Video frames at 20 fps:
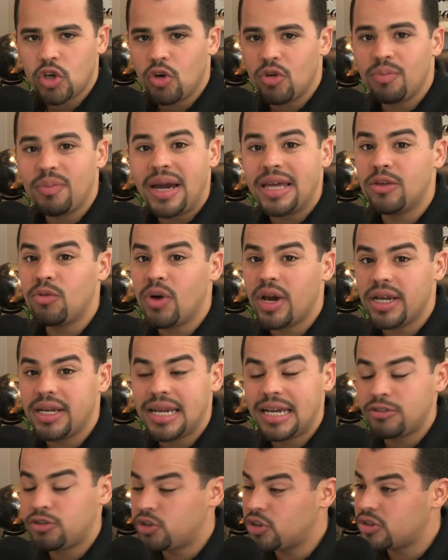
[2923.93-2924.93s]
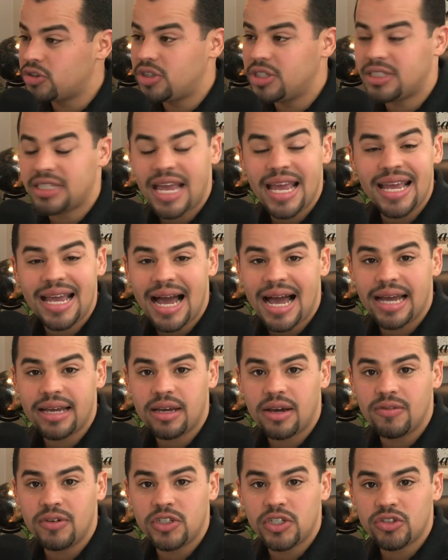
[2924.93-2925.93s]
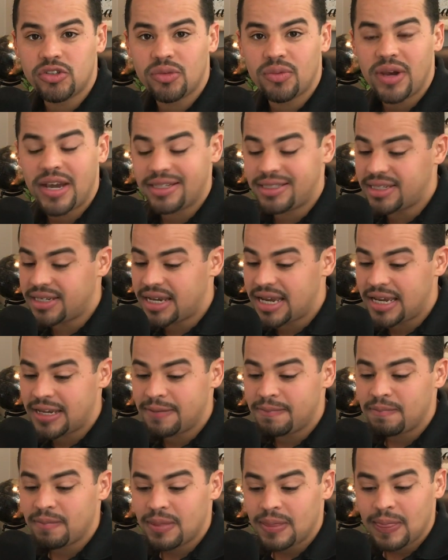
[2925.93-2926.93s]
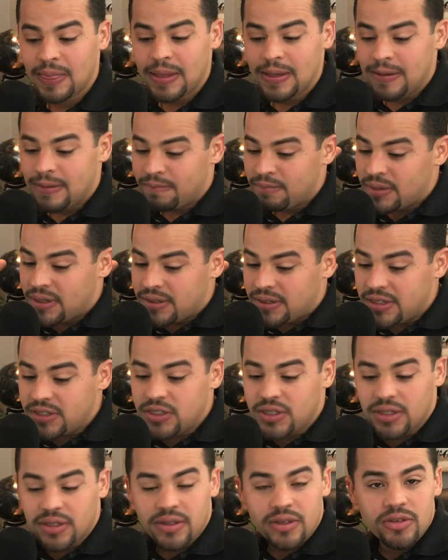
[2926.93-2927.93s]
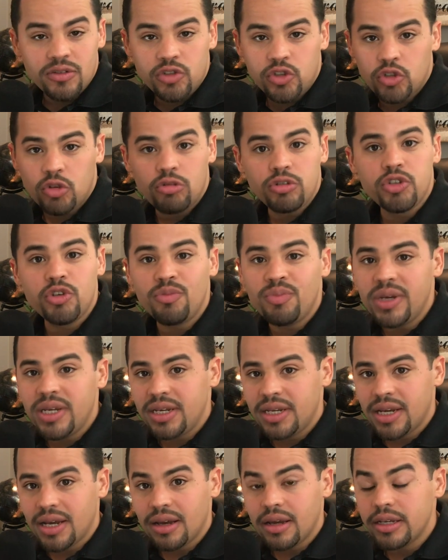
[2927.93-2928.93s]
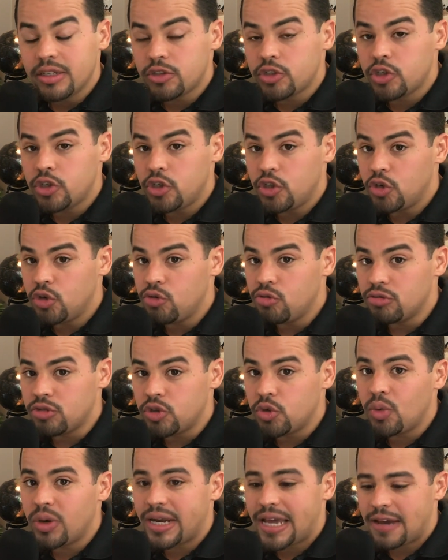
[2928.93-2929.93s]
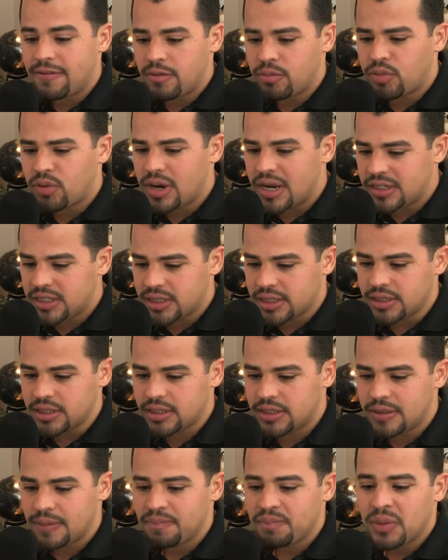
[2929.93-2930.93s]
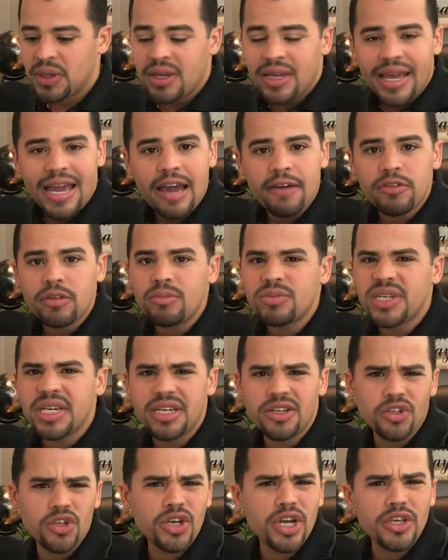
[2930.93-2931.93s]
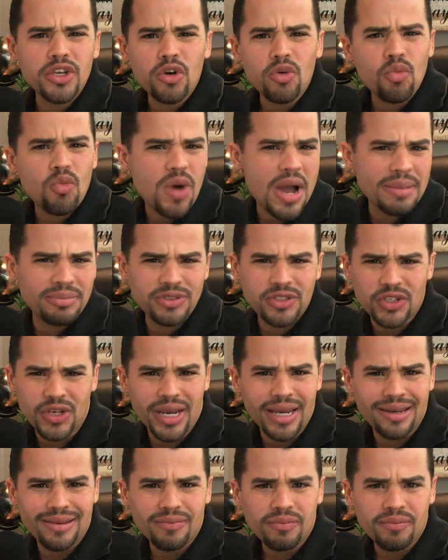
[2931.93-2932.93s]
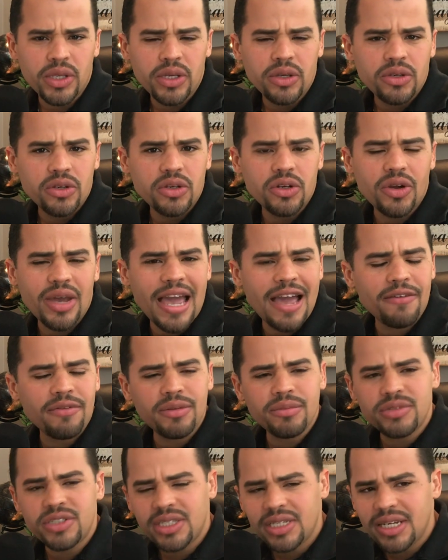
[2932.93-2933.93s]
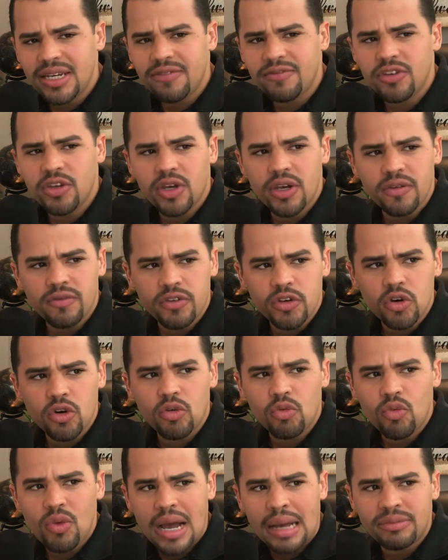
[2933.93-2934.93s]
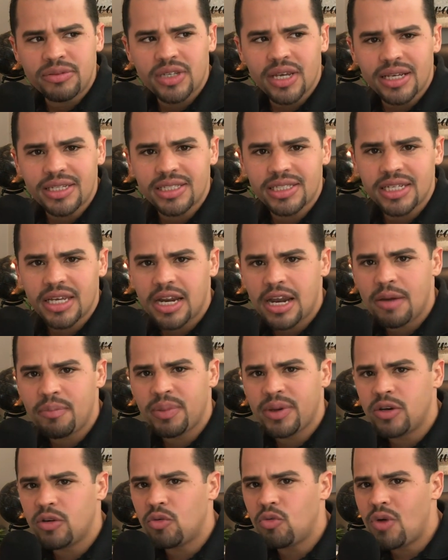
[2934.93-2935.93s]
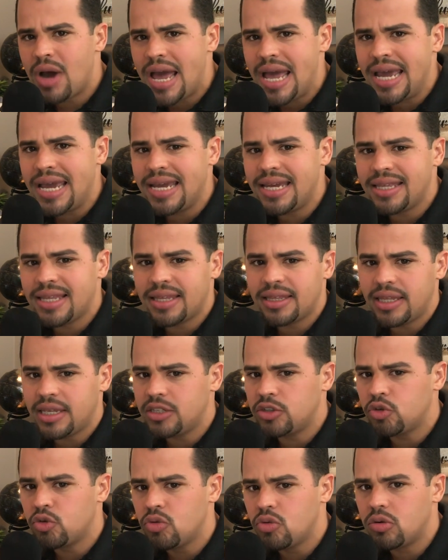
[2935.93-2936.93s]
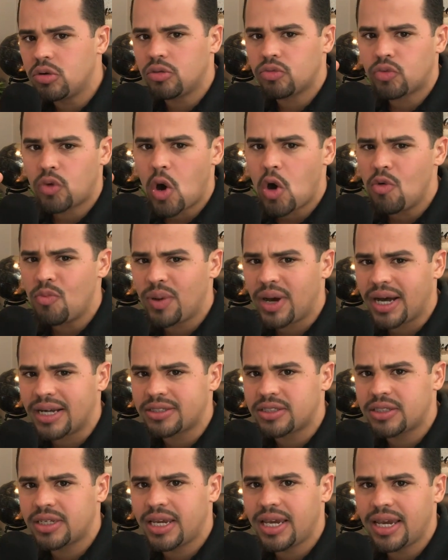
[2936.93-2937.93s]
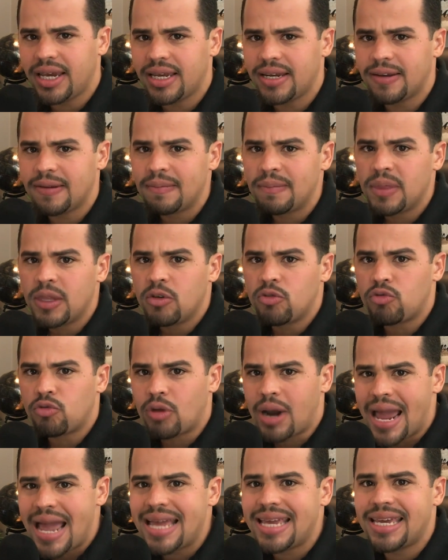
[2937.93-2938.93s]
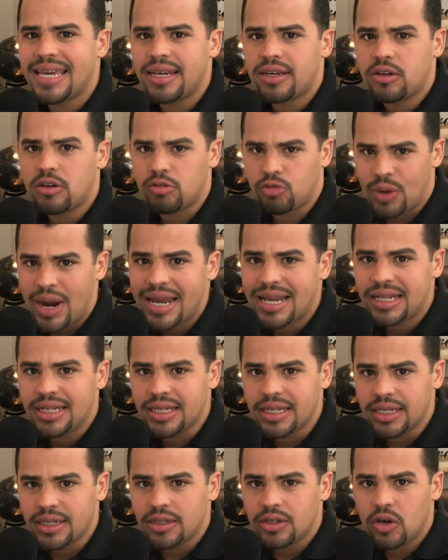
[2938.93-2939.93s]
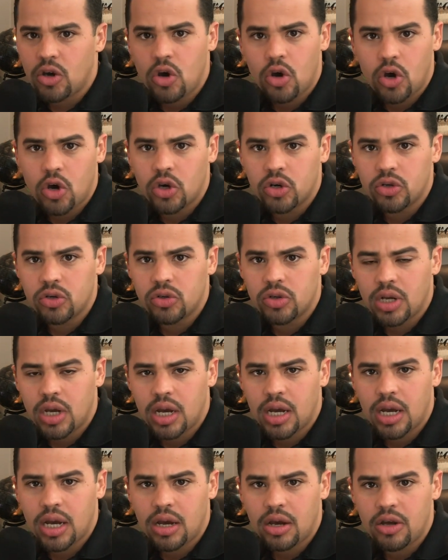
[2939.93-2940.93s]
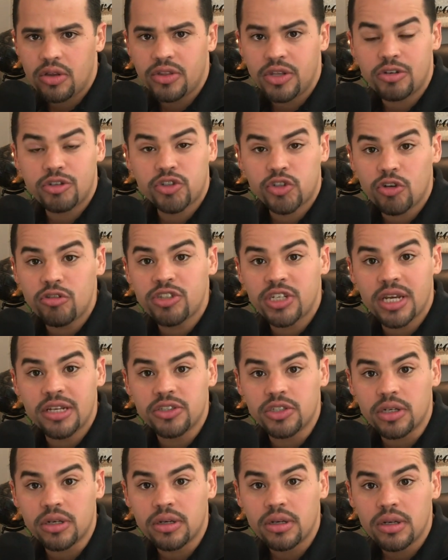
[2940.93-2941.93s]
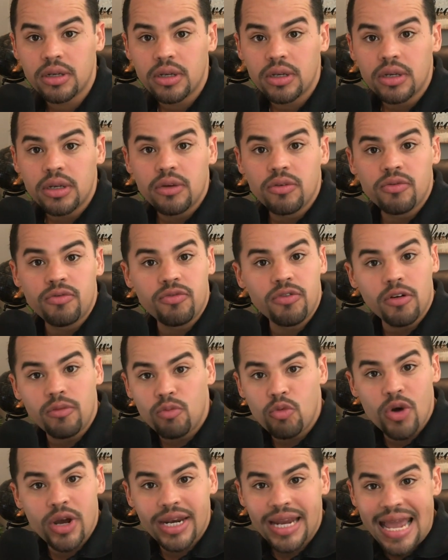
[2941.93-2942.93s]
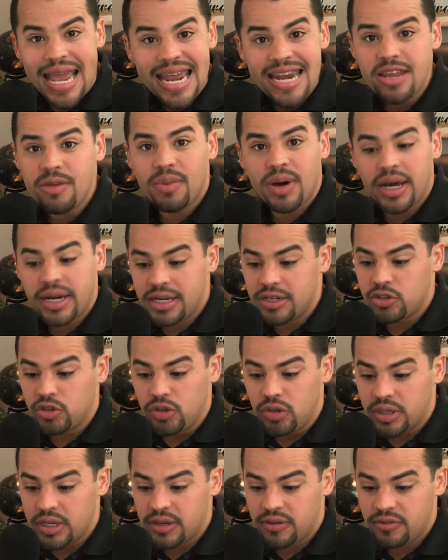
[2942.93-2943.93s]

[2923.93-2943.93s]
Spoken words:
by the way, not just these AI conversations we had today. Listen, social media, it's huge. You want to have a presence. Have them take a look at your website. Have them see if your website is set up in a way that these Google robots can rank it correctly on their search engine. From when anybody's looking